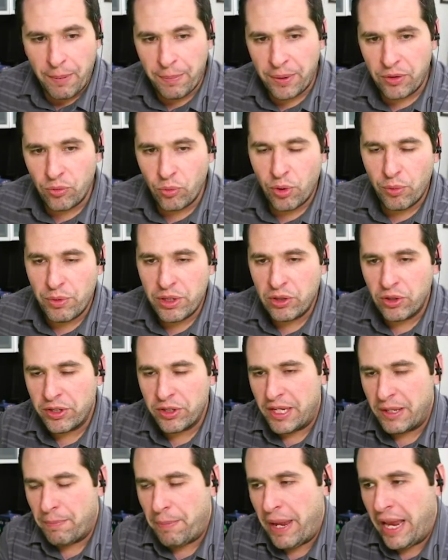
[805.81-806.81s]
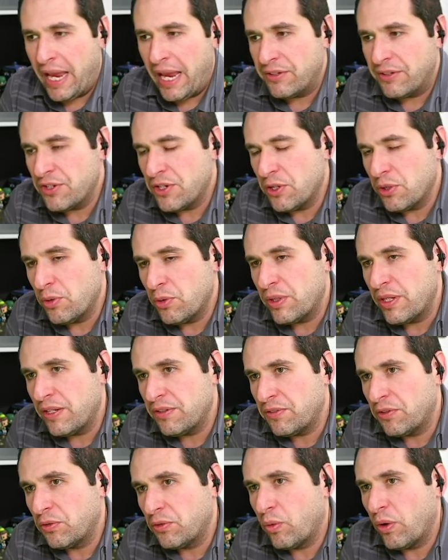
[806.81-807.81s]
But when we look at PADD two, and
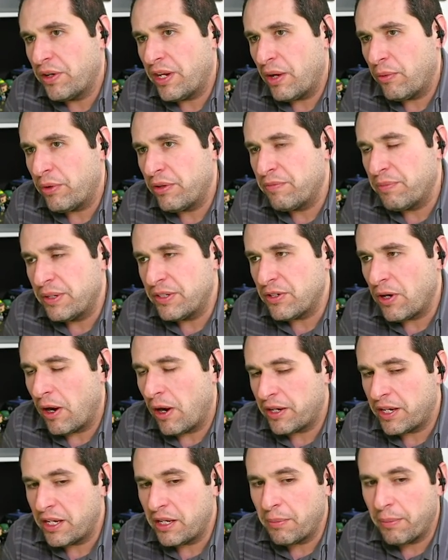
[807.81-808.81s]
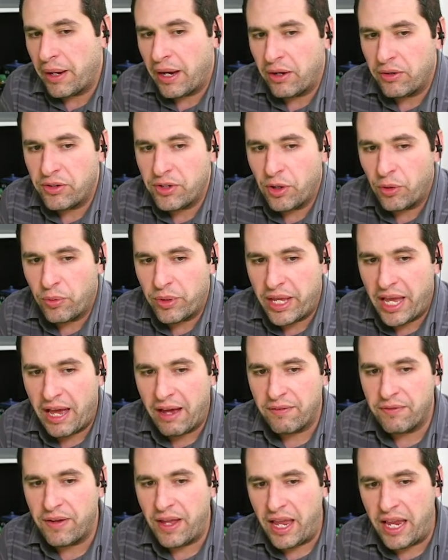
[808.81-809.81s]
this is one that we've been talking about, you know, we
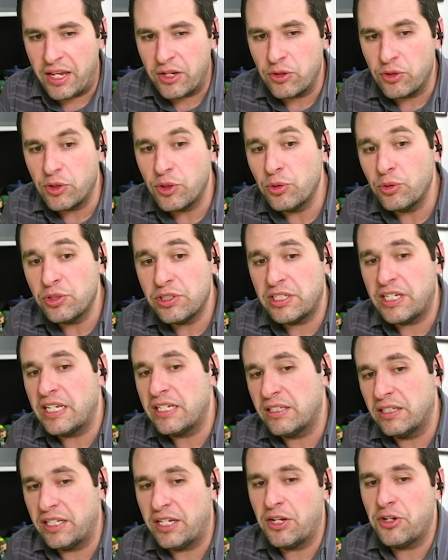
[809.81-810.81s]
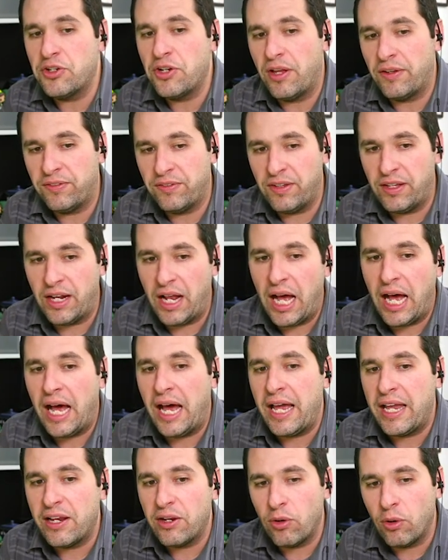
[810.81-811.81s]
have a new seasonally adjusted
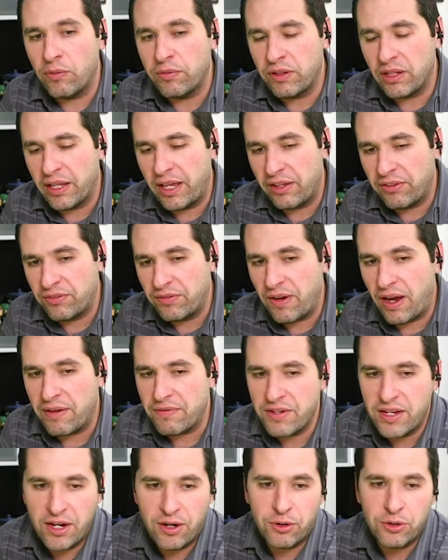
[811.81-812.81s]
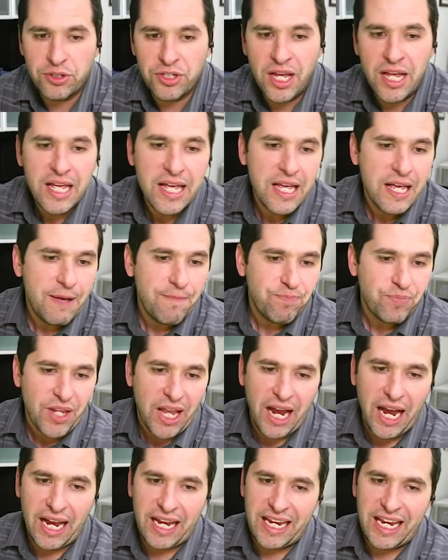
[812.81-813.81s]
high over the last five years
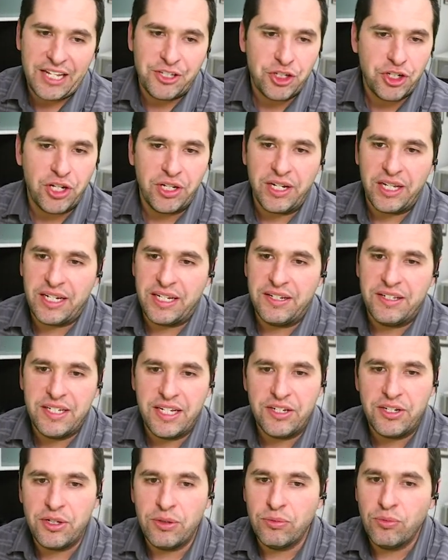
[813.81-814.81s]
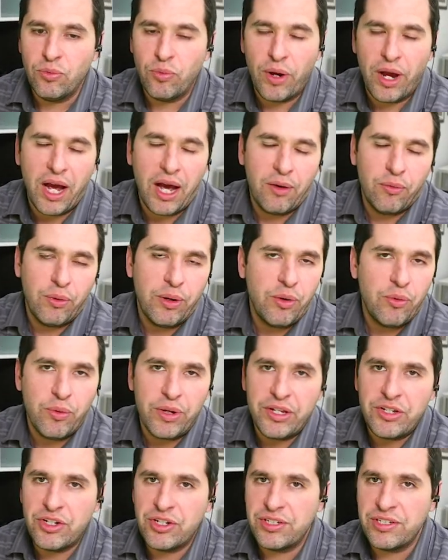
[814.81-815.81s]
uh, it's going to continue. Where uh, we,
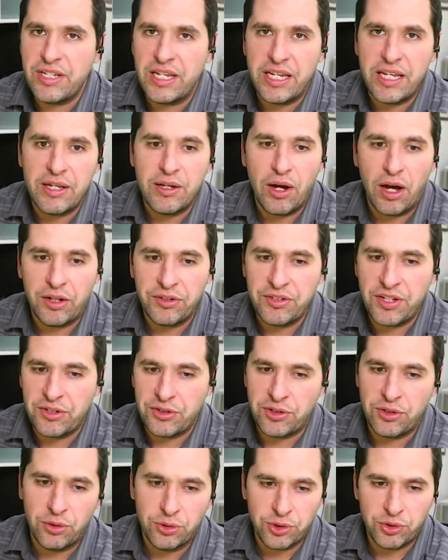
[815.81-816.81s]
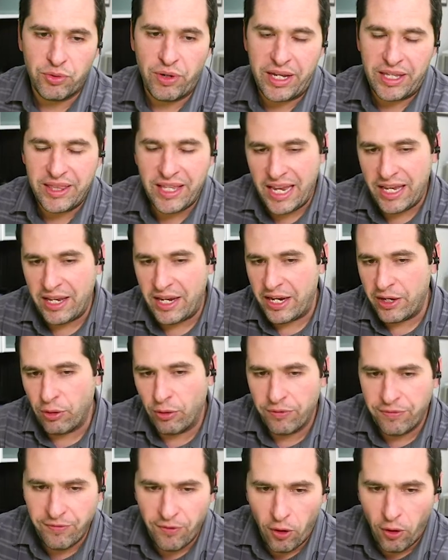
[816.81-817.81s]
we just see additional strength. It,
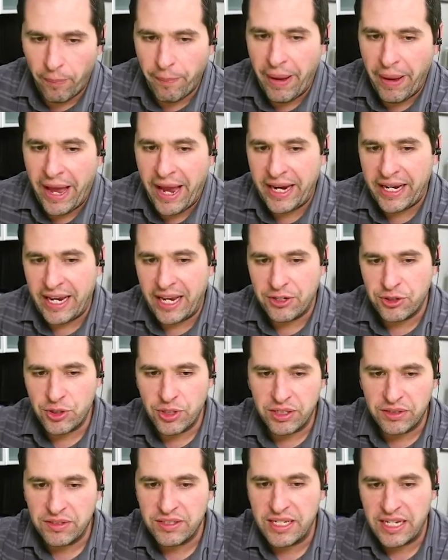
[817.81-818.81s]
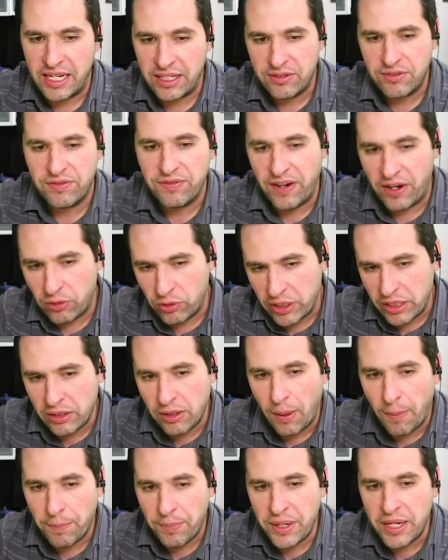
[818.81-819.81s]
will fall back as you can see. It's fairly
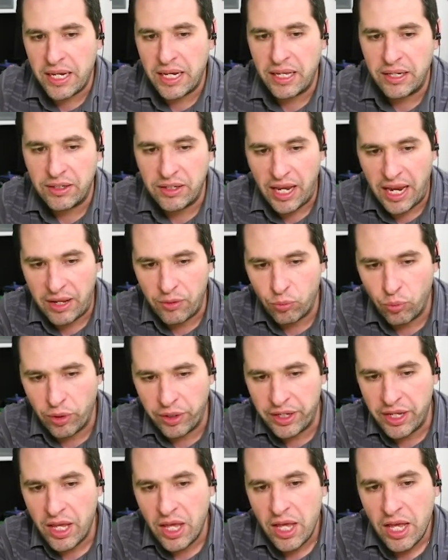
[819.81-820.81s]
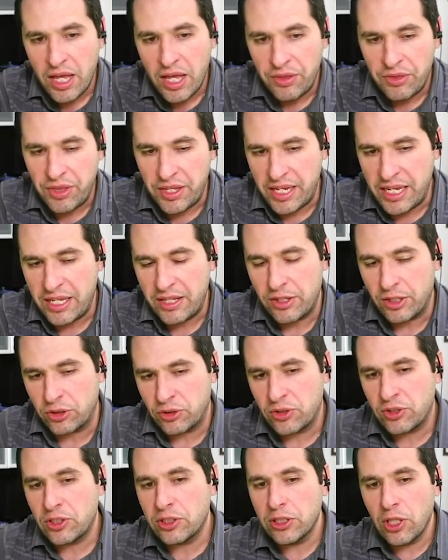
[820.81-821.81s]
lumpy, and and where the the
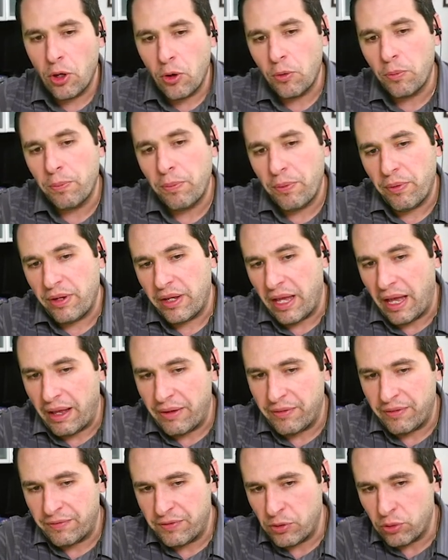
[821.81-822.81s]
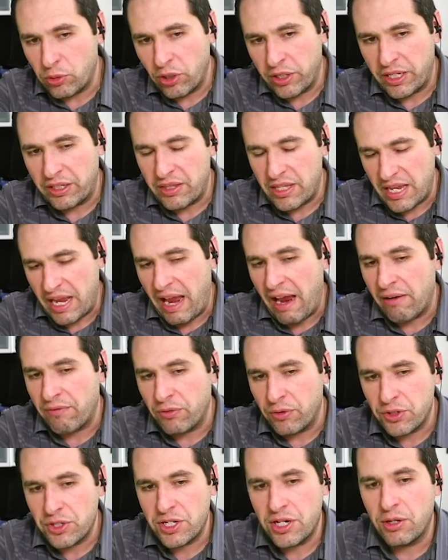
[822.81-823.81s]
slope, uh, if you look at the
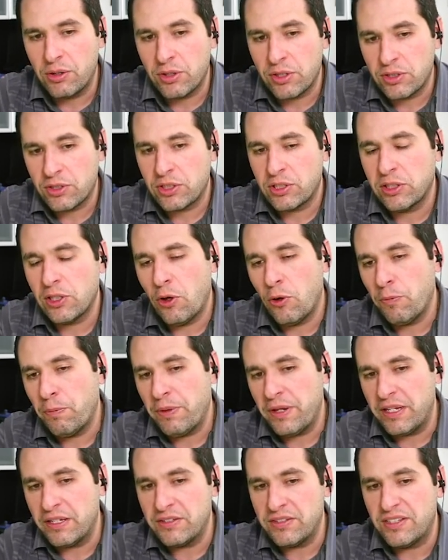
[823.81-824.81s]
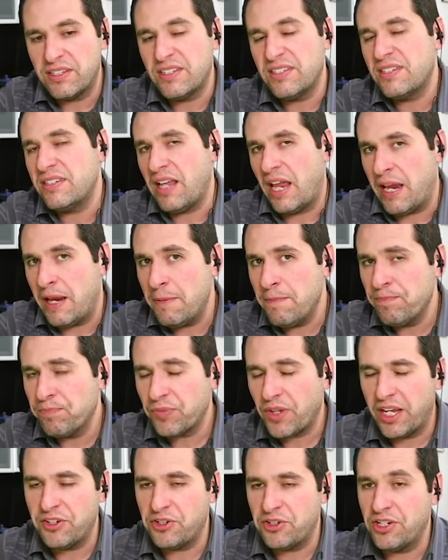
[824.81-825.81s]
average here, the slope is the same.
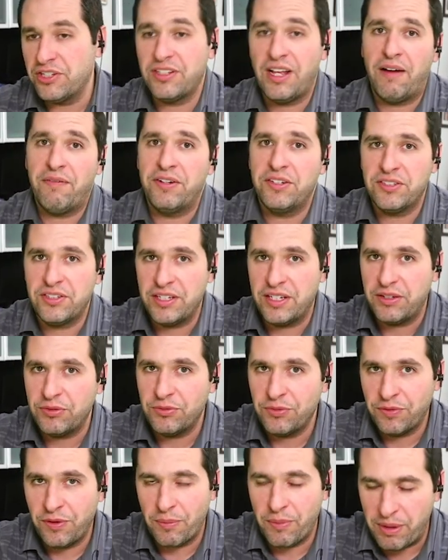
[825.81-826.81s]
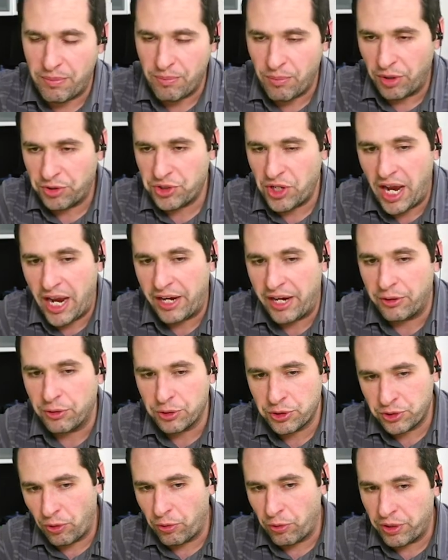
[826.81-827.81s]
It's just obviously from a much higher
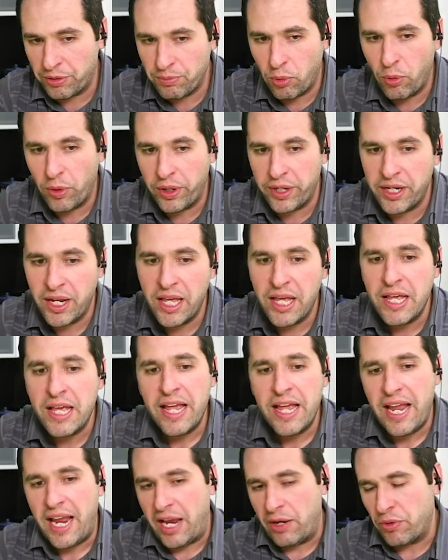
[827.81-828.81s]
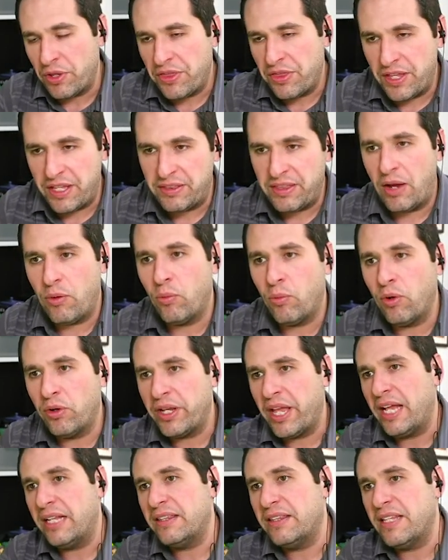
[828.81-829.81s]
starting point, and we think that we'll
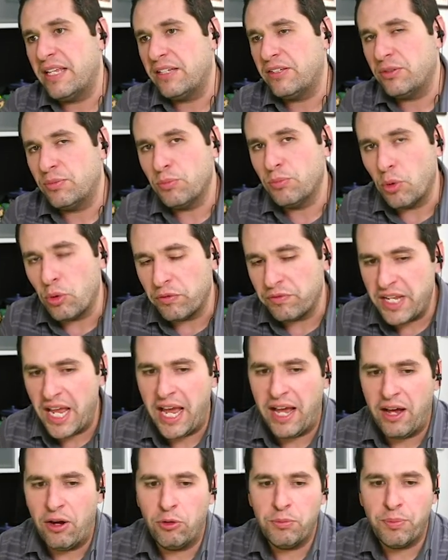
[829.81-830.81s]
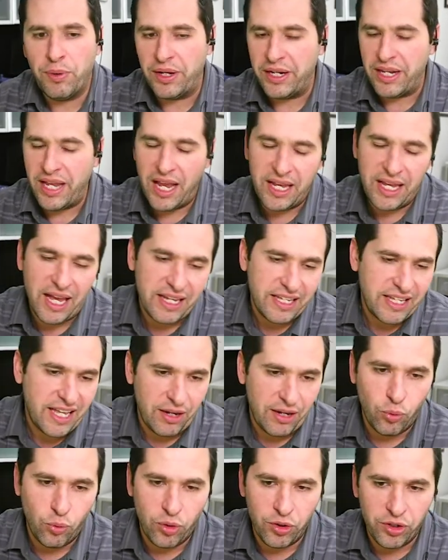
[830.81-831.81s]
get this move down. But a,
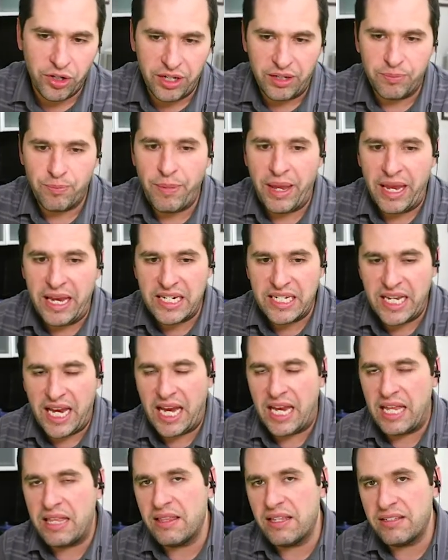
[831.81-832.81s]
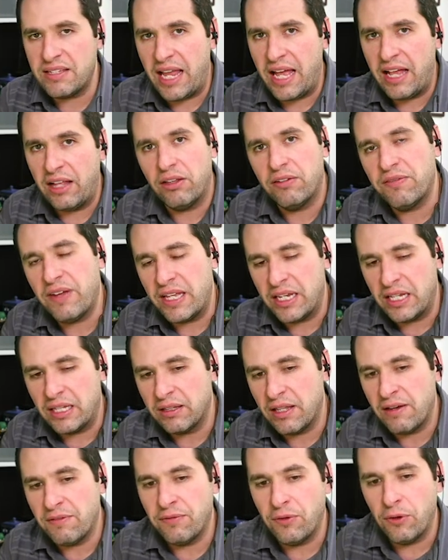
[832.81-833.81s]
again, we're going to maintain this elevated
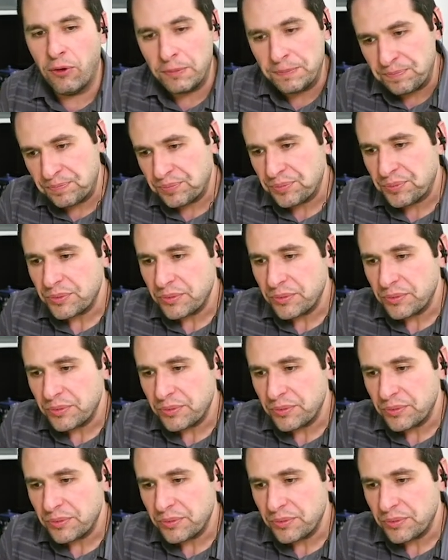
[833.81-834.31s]
level